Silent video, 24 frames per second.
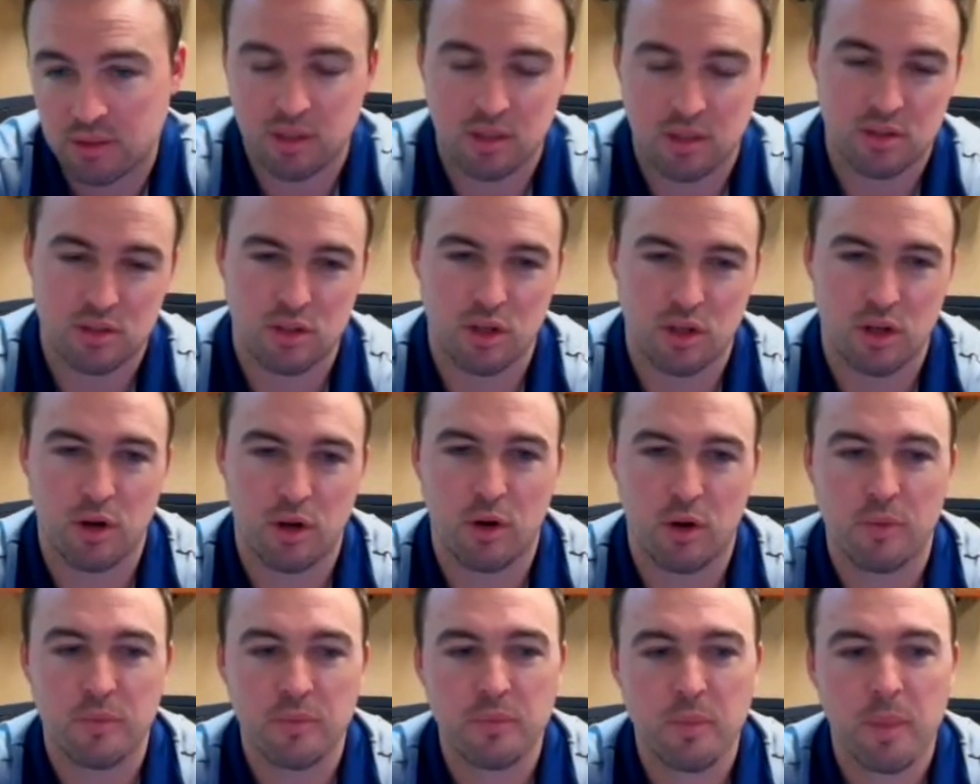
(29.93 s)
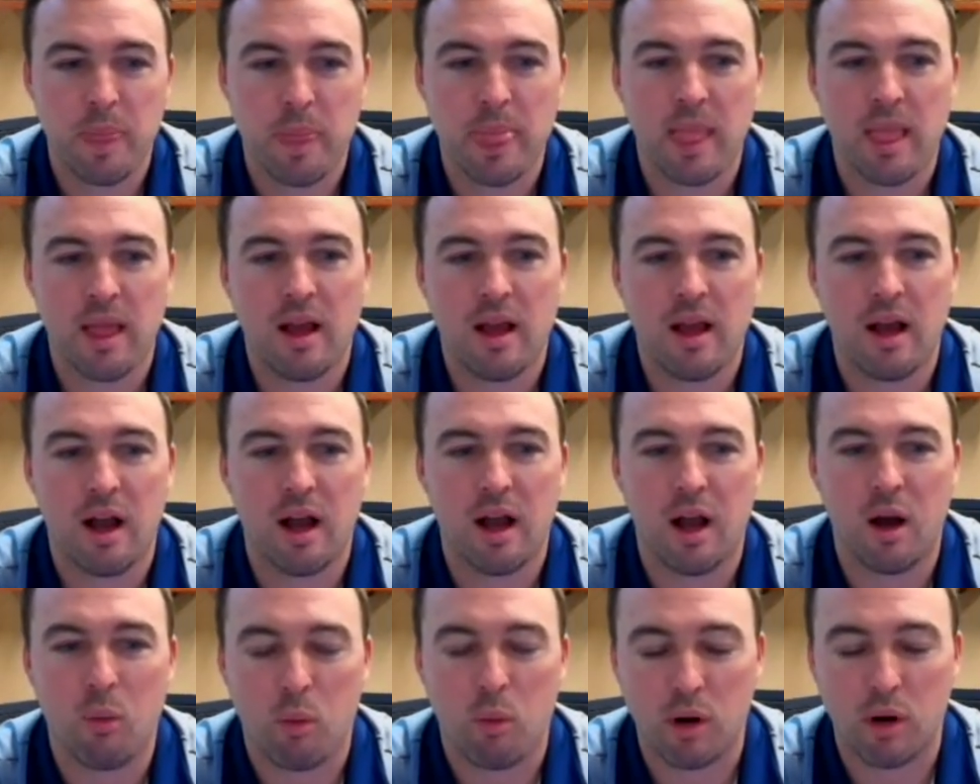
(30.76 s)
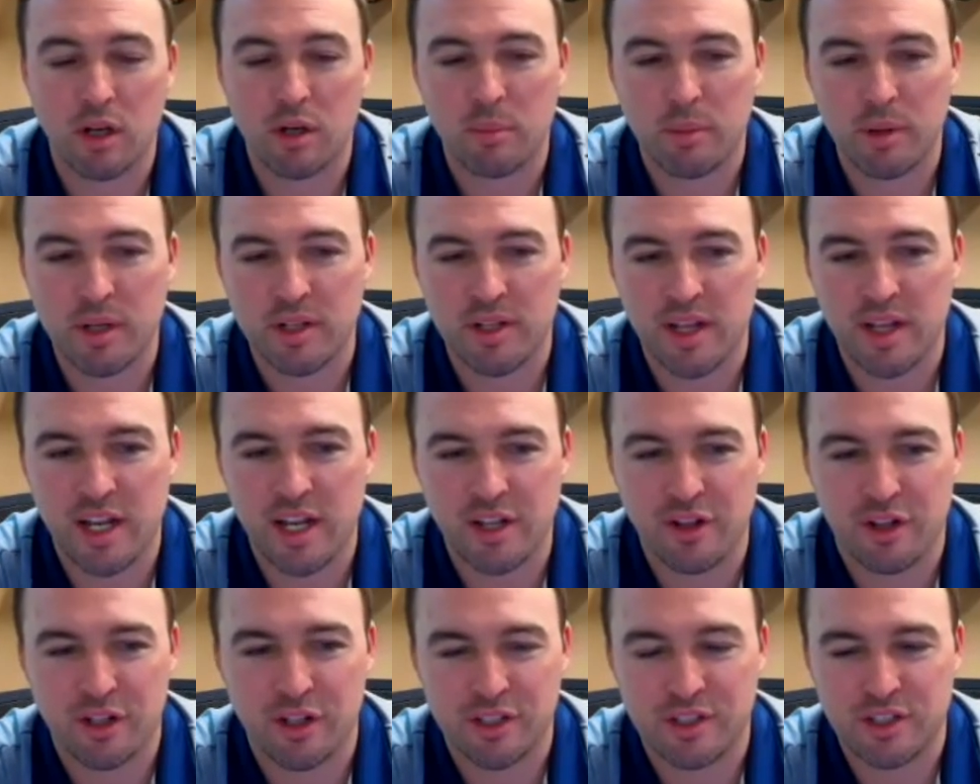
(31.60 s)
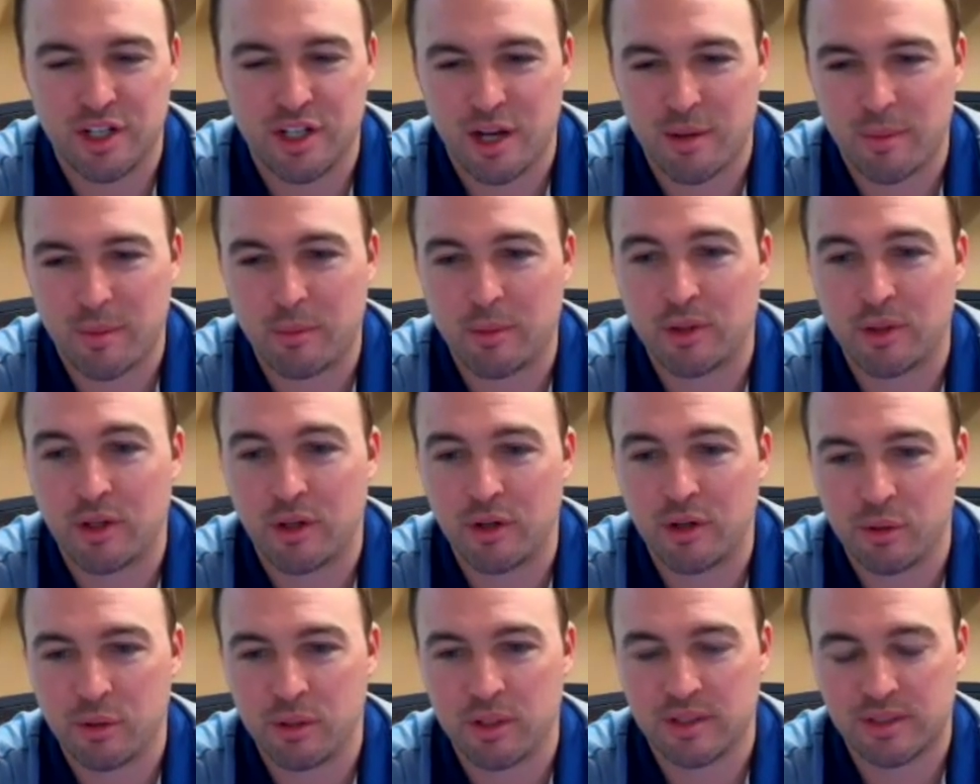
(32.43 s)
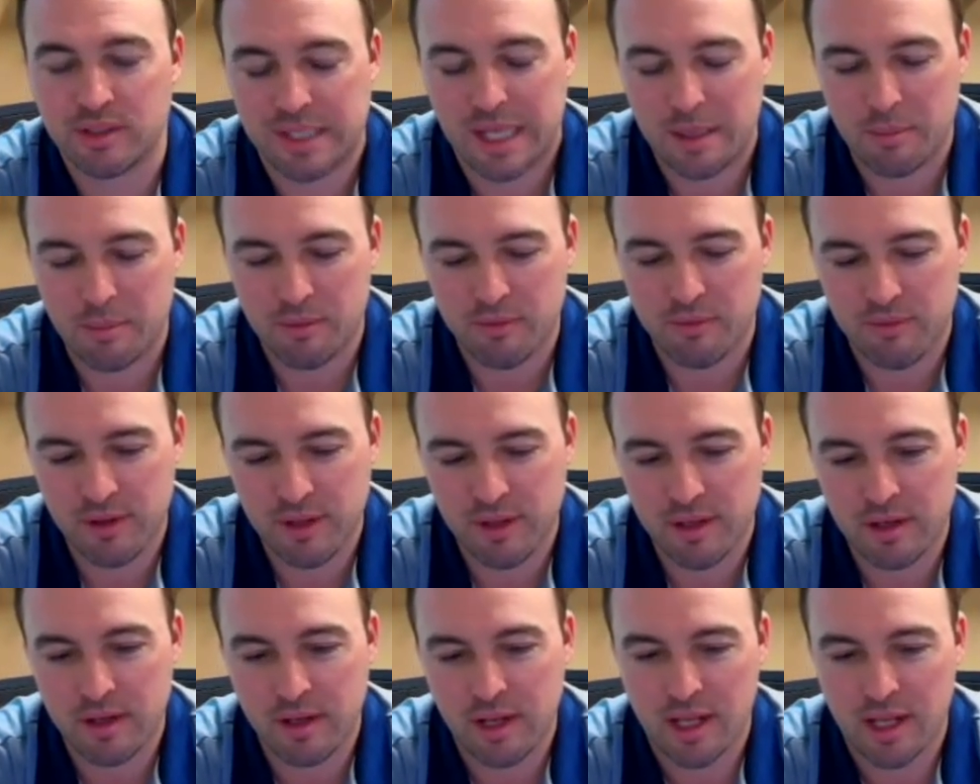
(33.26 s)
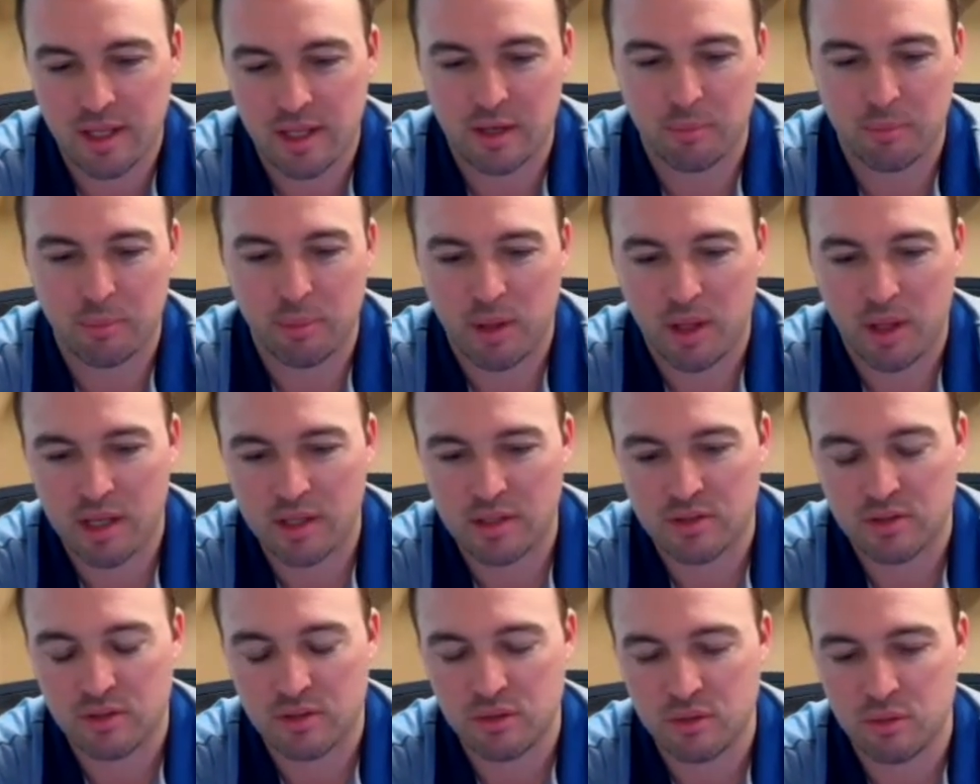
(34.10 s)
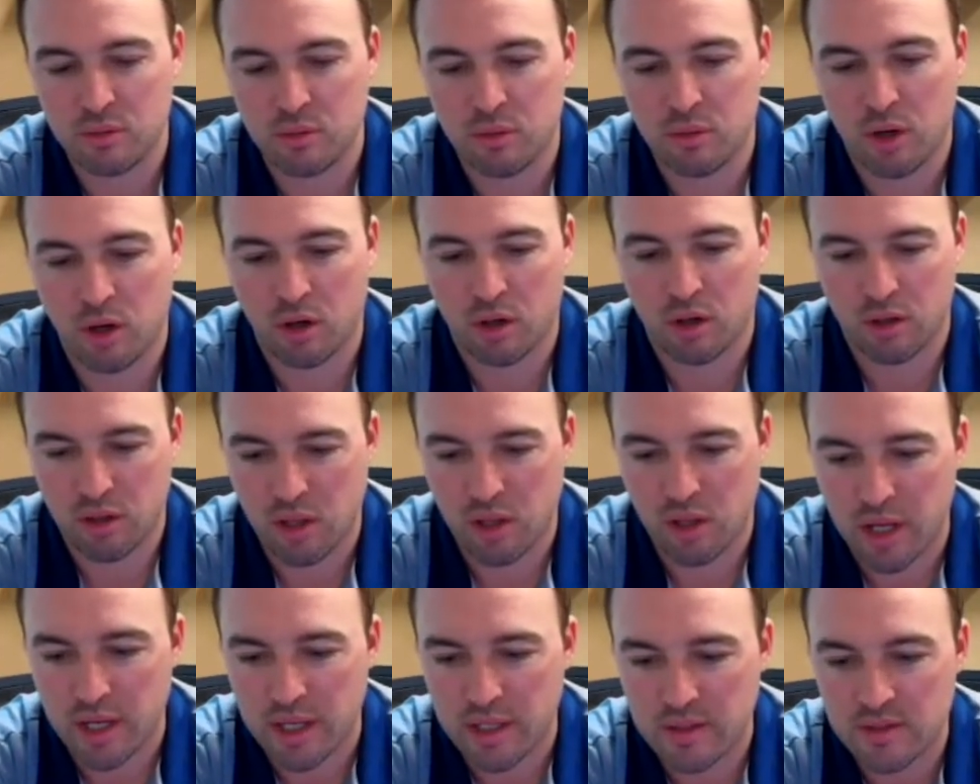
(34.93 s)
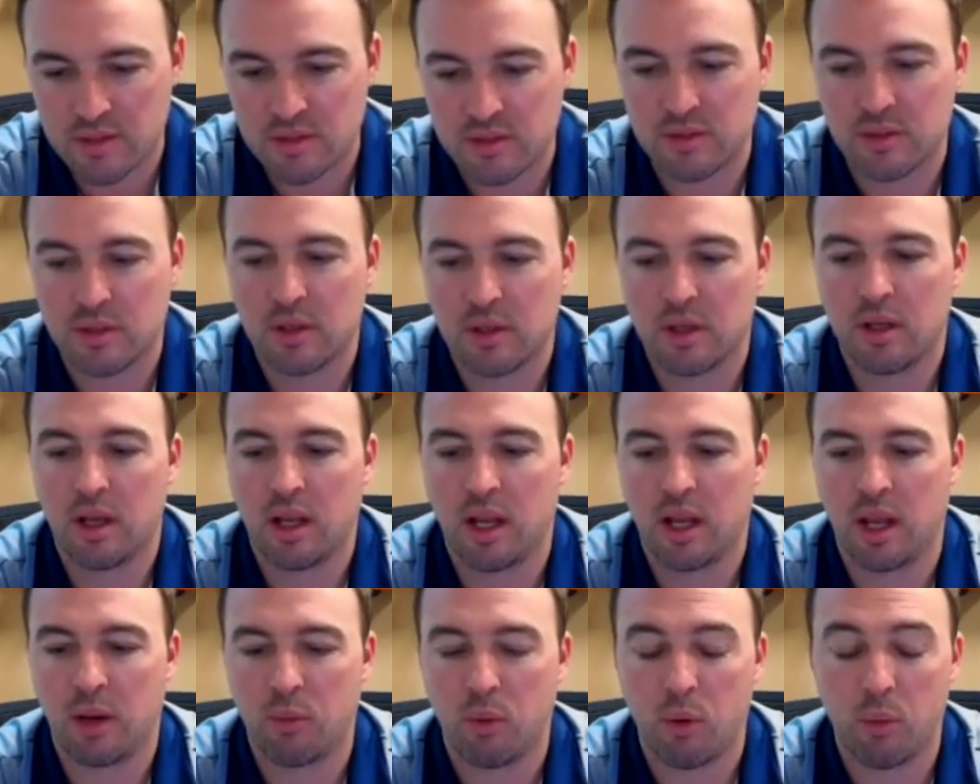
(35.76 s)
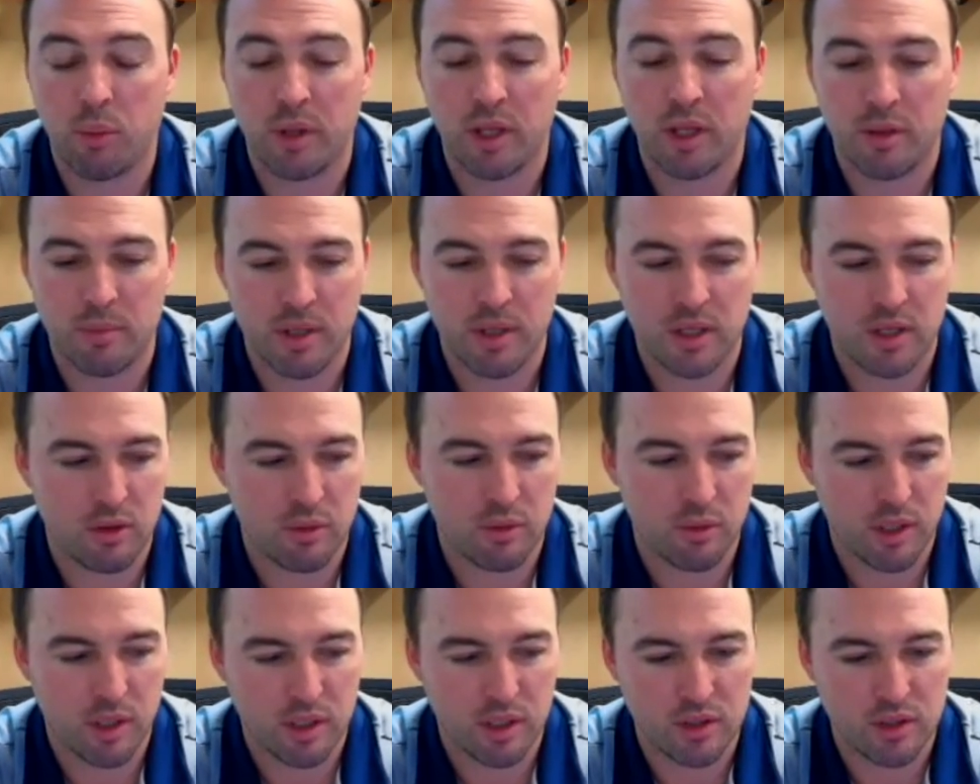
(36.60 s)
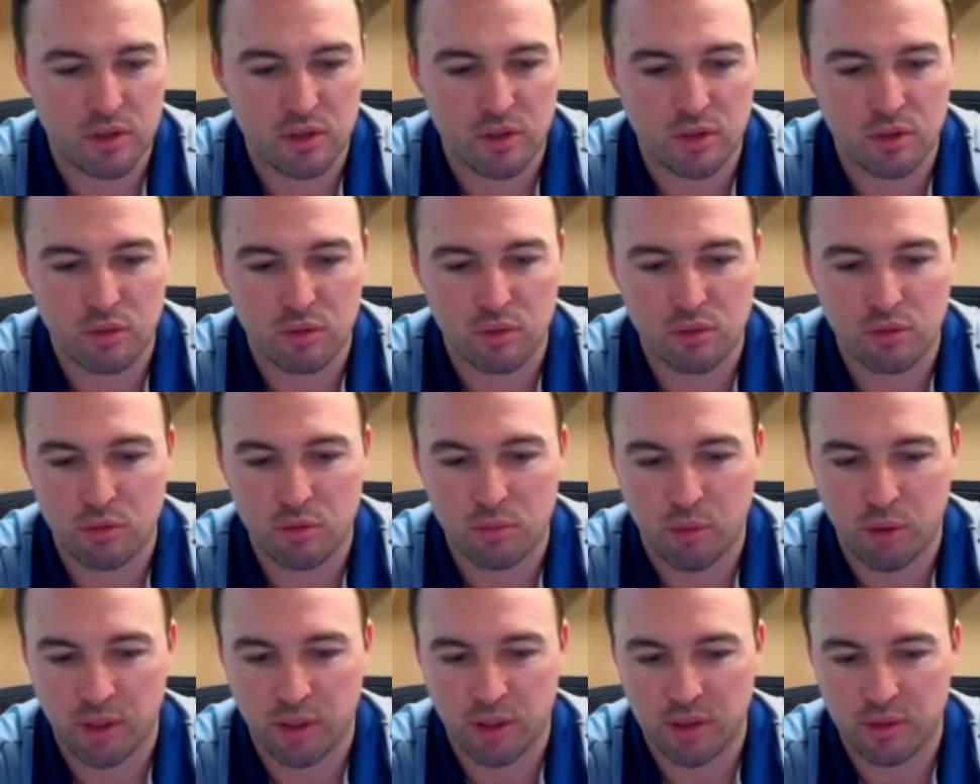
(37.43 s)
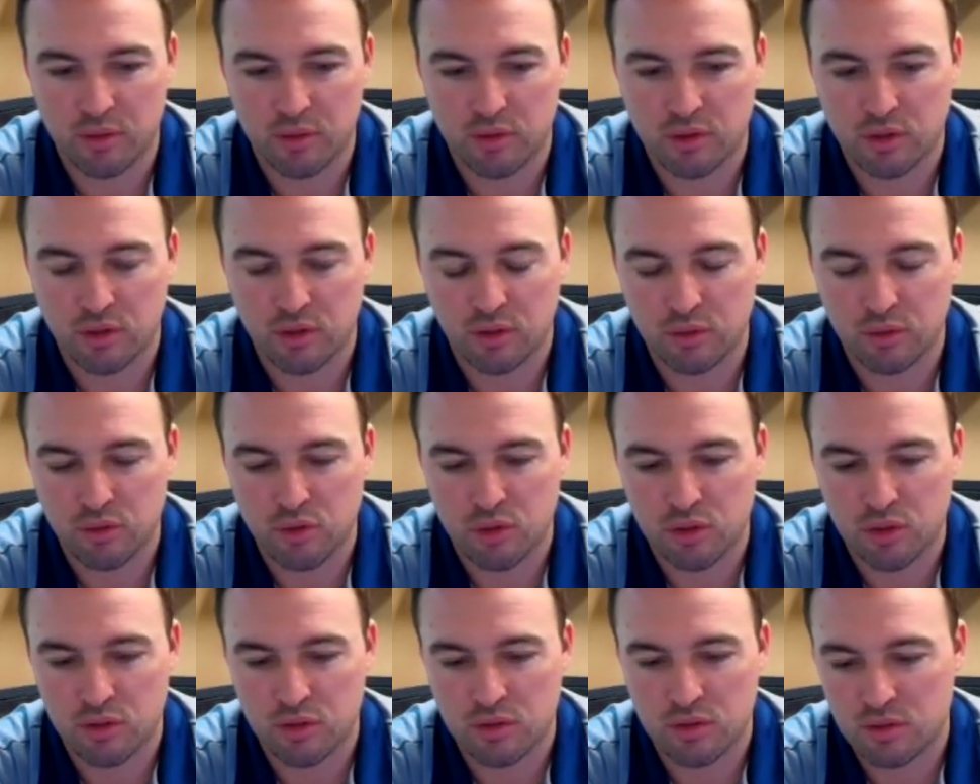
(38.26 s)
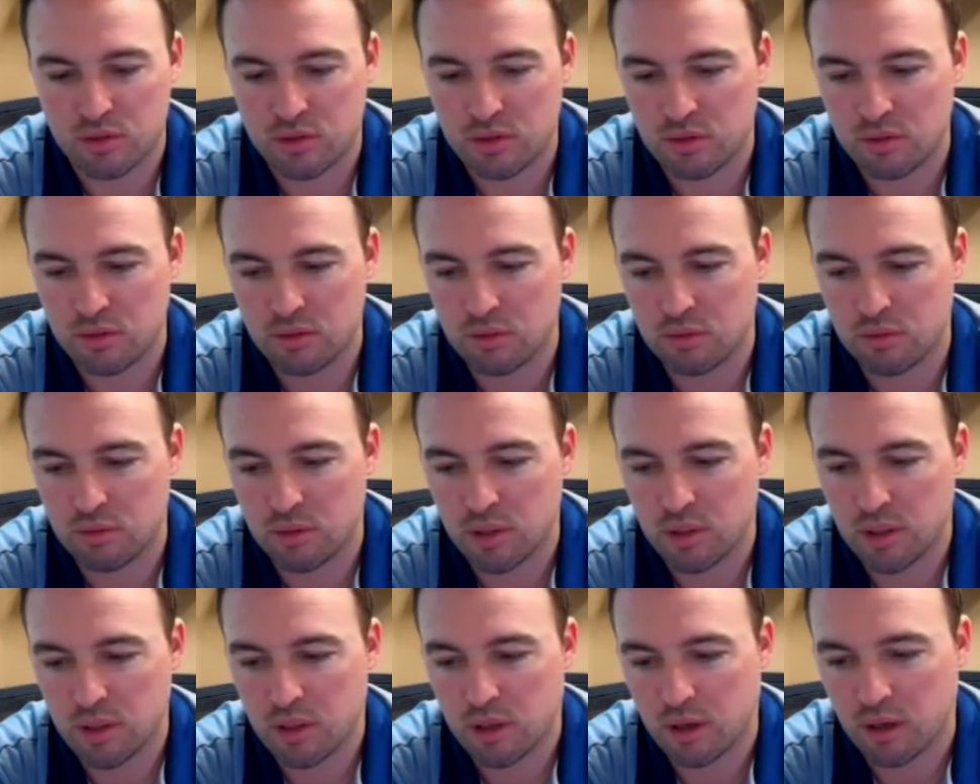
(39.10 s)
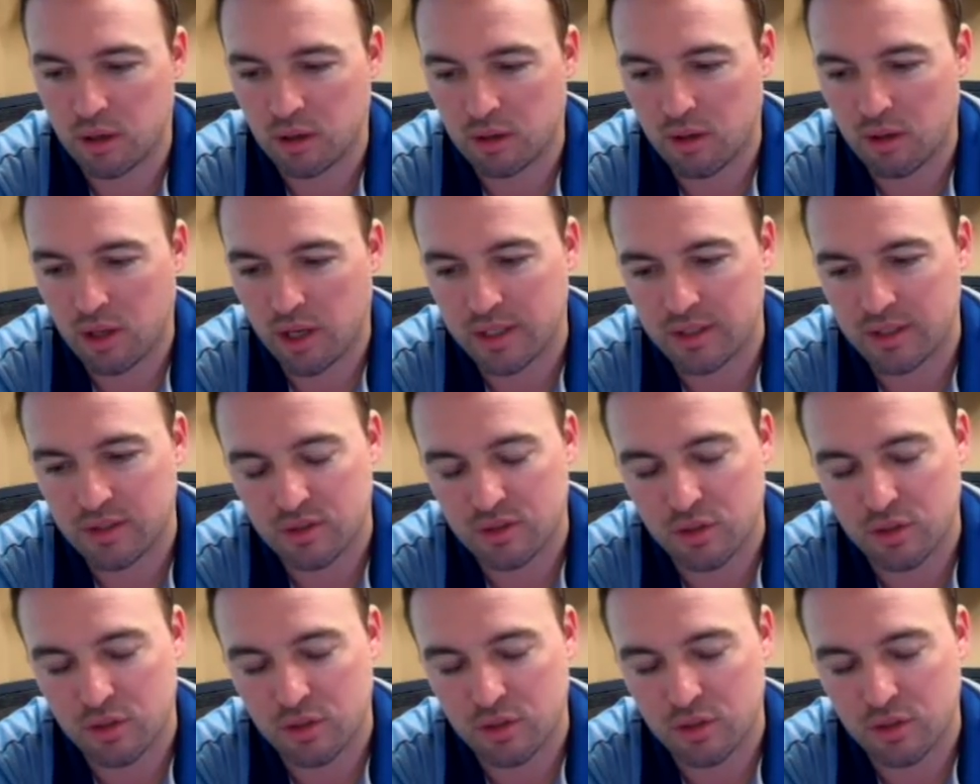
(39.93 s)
And so wanted to bring Daniel on to talk about what they're doing at CyberFin, how that applies to our clients, and what we can be doing to bring those solutions to our clients.